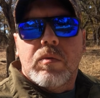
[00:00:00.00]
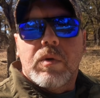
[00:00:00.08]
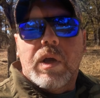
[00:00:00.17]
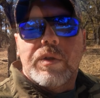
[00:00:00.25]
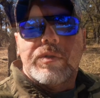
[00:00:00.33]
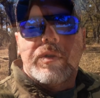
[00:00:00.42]

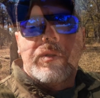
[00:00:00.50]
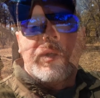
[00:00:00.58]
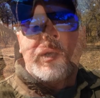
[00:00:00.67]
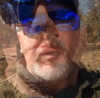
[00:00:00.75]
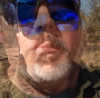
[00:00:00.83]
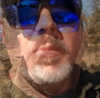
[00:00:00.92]
I'll see you
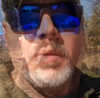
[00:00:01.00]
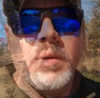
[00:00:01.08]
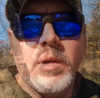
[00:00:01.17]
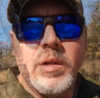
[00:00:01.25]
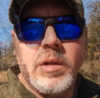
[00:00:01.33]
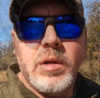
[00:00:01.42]
then.
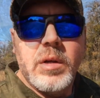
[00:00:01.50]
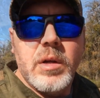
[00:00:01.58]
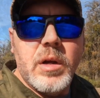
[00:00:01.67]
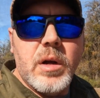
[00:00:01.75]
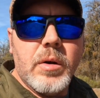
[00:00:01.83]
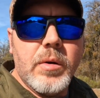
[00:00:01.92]

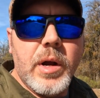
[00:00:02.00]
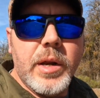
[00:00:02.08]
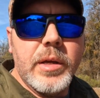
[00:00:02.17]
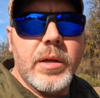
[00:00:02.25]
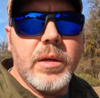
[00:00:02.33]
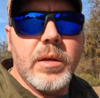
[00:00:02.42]

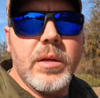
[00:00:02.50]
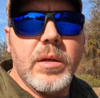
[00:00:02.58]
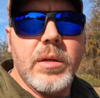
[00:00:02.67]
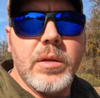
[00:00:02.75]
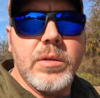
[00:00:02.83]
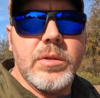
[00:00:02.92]
Alrighty,
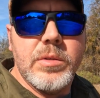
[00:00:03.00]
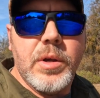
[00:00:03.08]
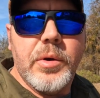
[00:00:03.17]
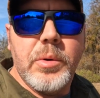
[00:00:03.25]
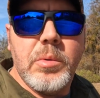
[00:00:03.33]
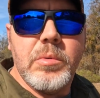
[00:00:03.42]

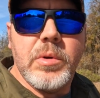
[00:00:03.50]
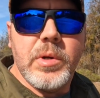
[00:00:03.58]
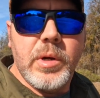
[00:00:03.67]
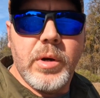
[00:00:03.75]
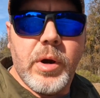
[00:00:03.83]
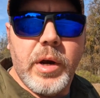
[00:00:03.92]
so
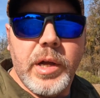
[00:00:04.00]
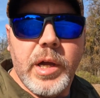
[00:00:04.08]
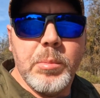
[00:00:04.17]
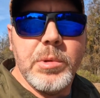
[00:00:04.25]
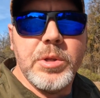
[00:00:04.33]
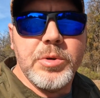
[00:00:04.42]
here I
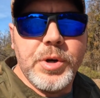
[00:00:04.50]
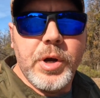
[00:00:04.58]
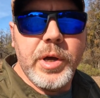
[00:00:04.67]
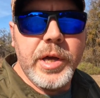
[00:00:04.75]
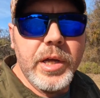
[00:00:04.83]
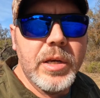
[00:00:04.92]
am at the
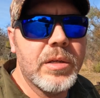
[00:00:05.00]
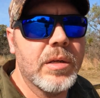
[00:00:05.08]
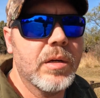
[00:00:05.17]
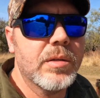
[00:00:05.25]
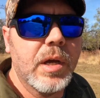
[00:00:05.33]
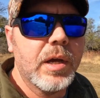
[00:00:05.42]
trailhead.
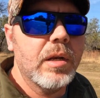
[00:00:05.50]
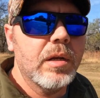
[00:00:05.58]
Let's take a